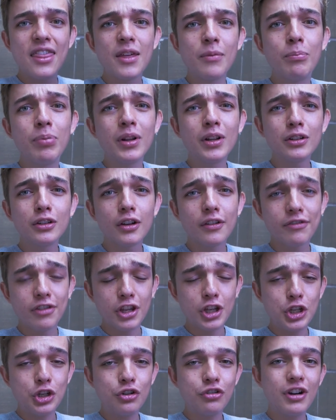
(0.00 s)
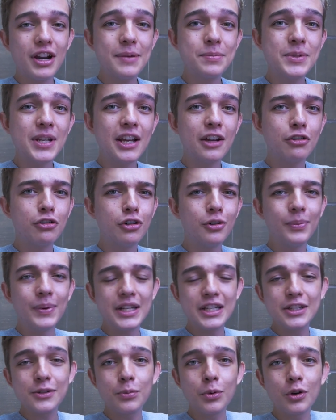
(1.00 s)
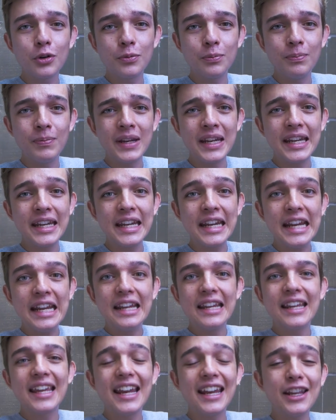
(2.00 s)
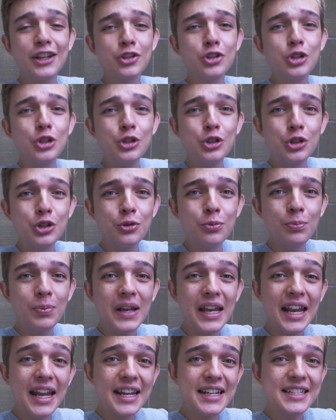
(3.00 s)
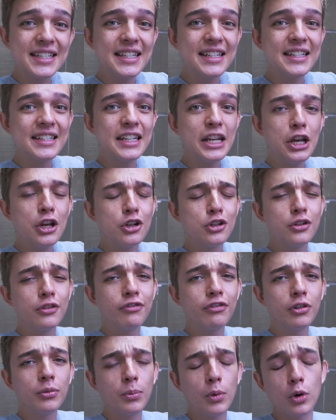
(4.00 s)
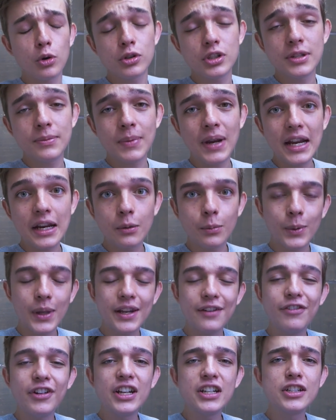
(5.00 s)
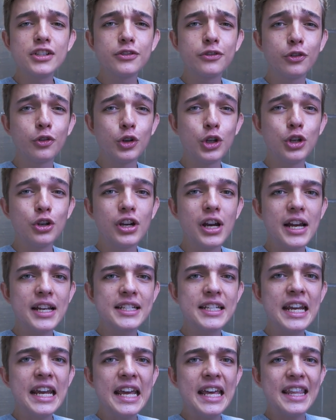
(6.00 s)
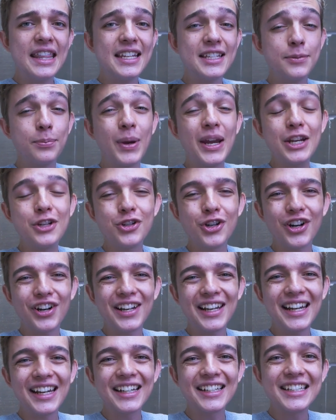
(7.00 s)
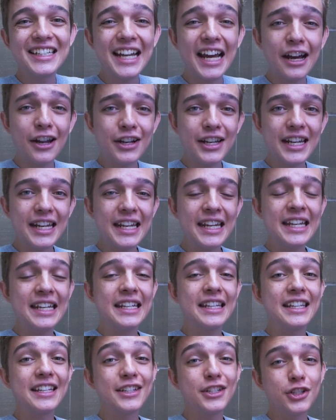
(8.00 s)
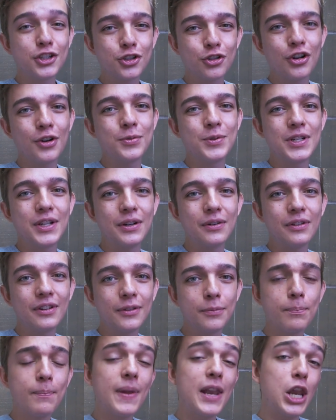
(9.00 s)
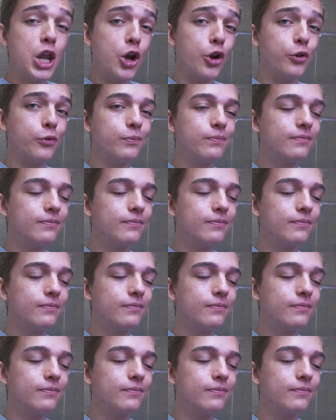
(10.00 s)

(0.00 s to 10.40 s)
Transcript: the build of the new reptile room and support me getting to new places to film awesome animal adventures for you guys, there's a Patreon link down in the description below.